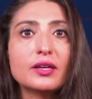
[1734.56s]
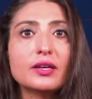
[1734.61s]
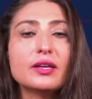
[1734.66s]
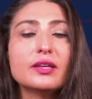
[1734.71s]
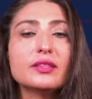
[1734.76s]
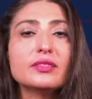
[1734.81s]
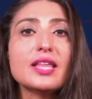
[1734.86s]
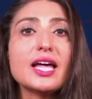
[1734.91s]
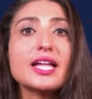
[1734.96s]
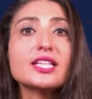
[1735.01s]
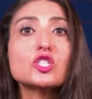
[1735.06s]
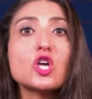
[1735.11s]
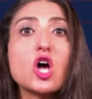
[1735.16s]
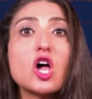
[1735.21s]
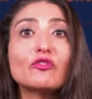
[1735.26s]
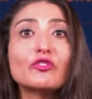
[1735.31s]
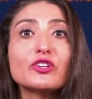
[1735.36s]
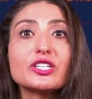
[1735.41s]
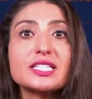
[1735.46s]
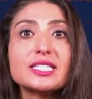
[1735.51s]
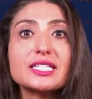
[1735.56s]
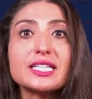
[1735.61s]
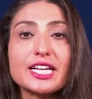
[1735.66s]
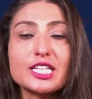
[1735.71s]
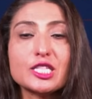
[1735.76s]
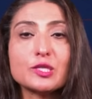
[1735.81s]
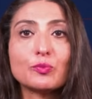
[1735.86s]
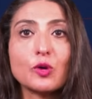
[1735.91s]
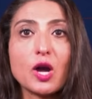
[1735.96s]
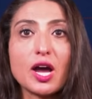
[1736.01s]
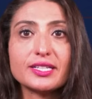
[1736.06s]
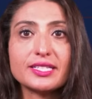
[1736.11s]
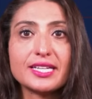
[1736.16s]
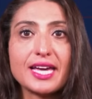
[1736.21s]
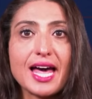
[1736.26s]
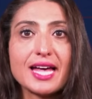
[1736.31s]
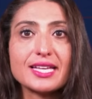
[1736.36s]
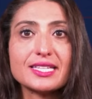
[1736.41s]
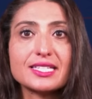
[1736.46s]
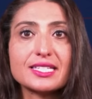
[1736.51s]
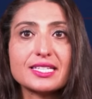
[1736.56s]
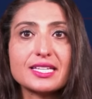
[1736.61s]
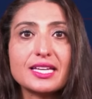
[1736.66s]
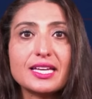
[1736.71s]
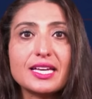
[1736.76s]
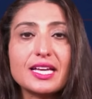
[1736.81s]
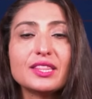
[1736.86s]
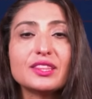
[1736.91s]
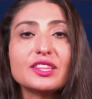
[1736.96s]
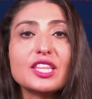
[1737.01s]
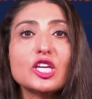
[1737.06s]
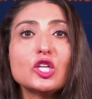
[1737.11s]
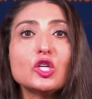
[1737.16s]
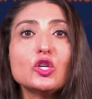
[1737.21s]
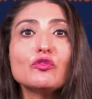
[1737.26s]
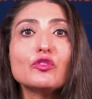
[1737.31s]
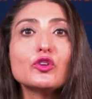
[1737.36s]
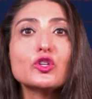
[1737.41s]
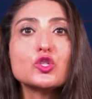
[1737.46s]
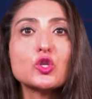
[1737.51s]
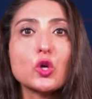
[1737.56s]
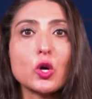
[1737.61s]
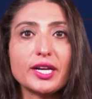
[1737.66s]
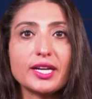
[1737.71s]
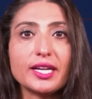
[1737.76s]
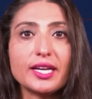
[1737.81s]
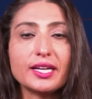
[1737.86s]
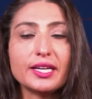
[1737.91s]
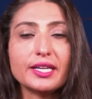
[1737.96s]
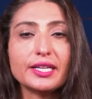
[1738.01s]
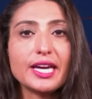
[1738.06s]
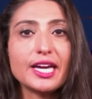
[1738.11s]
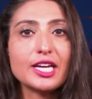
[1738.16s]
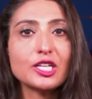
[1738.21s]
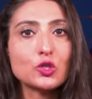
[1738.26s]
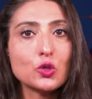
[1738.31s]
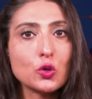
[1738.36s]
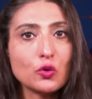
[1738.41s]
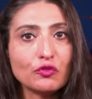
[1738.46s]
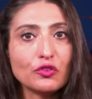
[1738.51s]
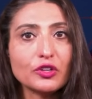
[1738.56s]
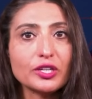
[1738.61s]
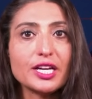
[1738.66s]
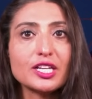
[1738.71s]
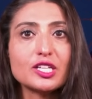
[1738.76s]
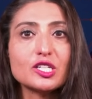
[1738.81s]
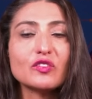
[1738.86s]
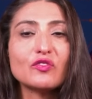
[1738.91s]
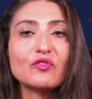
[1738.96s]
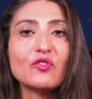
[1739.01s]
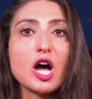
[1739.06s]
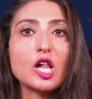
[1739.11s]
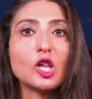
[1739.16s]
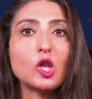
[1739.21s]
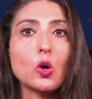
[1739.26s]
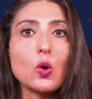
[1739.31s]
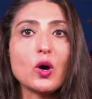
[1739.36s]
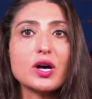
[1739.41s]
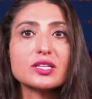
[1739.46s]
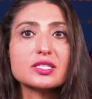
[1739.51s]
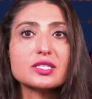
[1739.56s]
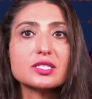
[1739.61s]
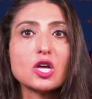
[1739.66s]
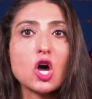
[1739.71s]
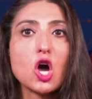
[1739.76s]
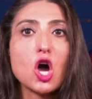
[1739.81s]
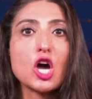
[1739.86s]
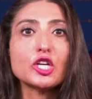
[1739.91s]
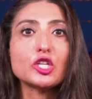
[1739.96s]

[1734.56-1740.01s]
That's all for tonight's broadcast. Thank you for joining, and don't forget to follow us on